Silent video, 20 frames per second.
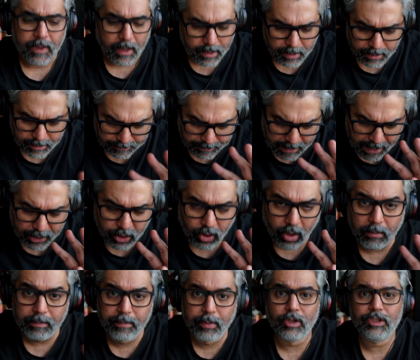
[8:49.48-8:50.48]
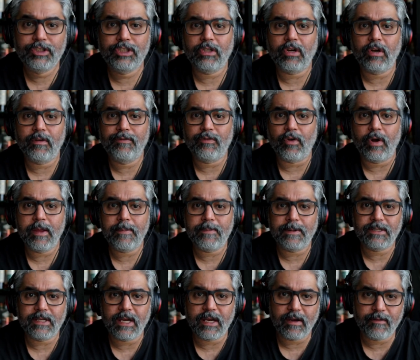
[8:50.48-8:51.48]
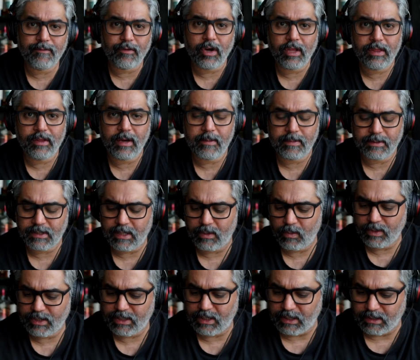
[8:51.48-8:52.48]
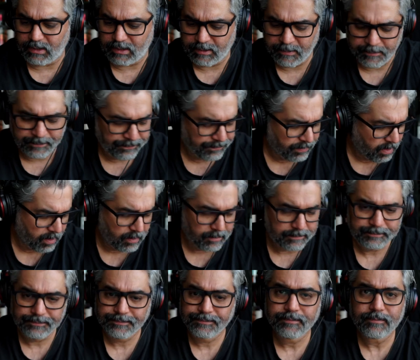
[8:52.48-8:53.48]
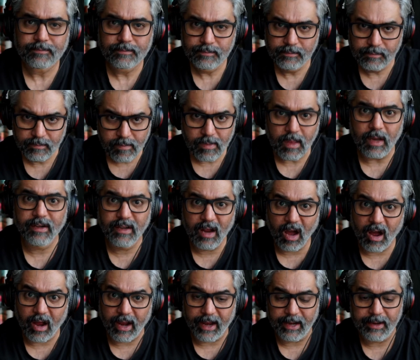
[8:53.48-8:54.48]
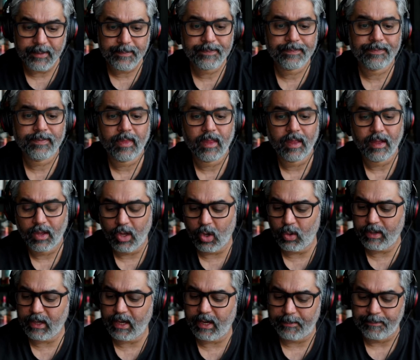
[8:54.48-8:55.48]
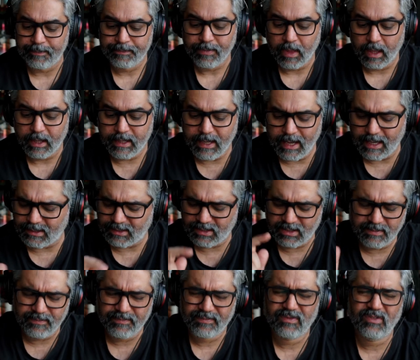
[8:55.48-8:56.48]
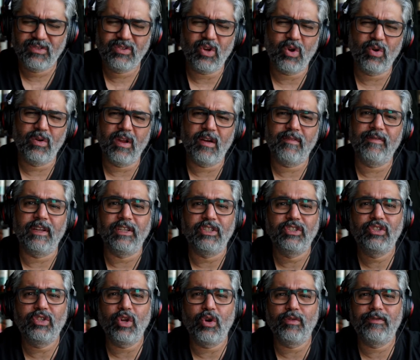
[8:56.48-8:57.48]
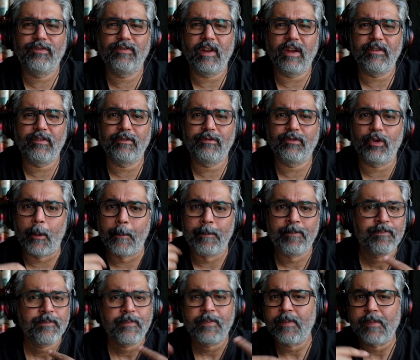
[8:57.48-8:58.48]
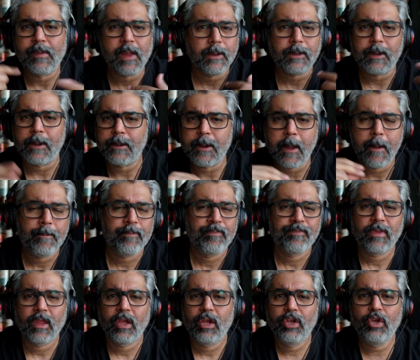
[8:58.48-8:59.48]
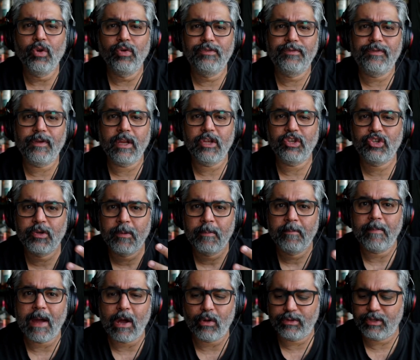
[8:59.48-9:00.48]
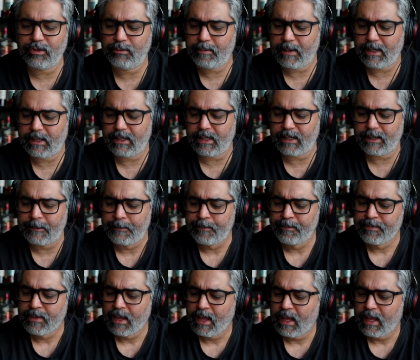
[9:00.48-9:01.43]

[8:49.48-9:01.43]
I call bullshit on 40% and 43% whiskeys. Die. Okay, yes, so lovely, so flavorful. Huge finish, mouth is pinging.